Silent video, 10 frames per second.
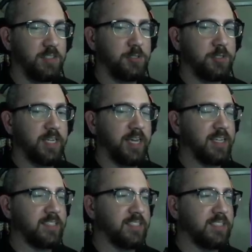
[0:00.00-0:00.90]
Trika
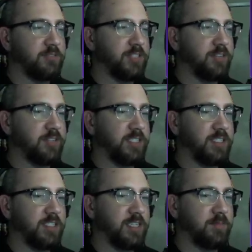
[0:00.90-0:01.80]
asks if David's in
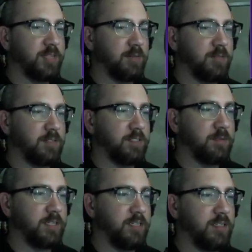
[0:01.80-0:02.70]
the same time zone as
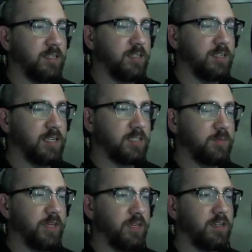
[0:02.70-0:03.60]

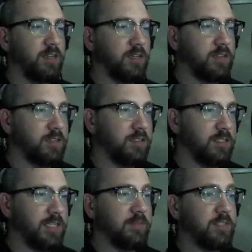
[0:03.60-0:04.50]
me.
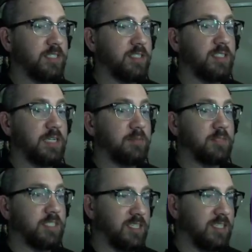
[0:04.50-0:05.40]
David's in the same
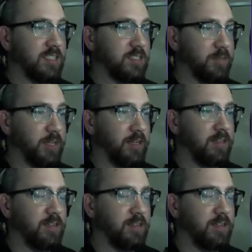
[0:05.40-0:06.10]
city as me.